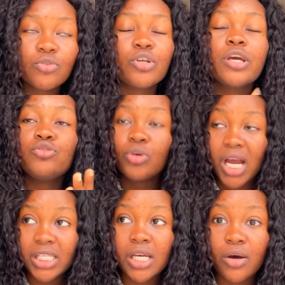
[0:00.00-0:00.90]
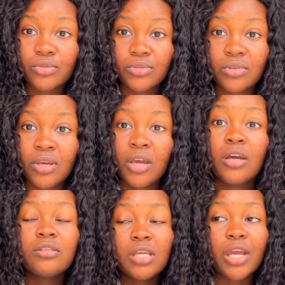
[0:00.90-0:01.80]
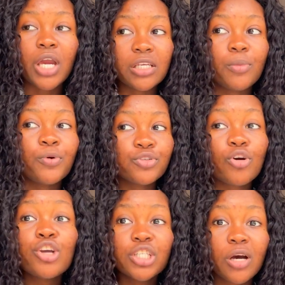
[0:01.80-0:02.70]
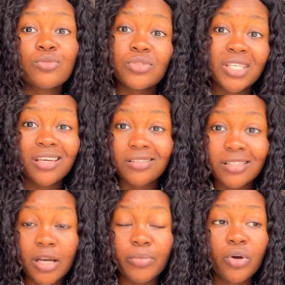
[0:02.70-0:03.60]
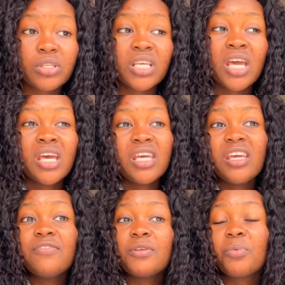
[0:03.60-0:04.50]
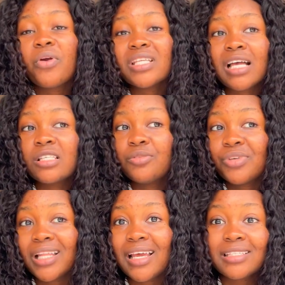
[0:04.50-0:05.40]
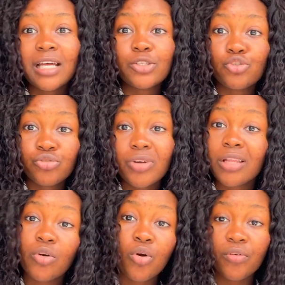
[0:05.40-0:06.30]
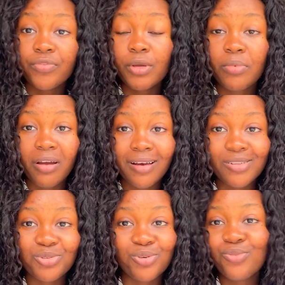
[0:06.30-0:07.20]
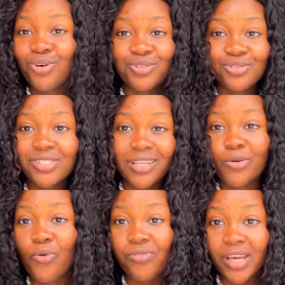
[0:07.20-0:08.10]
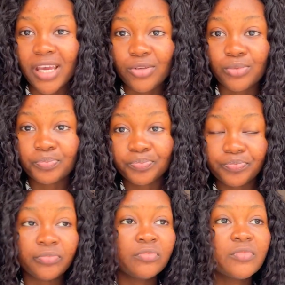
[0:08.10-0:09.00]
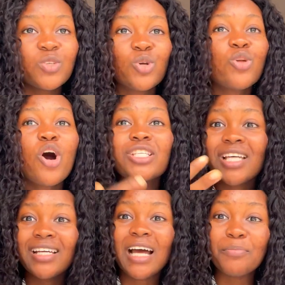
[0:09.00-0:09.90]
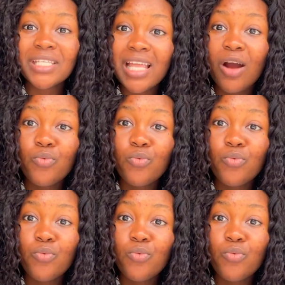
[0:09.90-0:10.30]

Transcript: you can shout. Yeah, you can, but you don't shout to scare the child, because if the parent actually realize that the children are not comfortable around you, of course, you know, they will fire you. So don't try and be that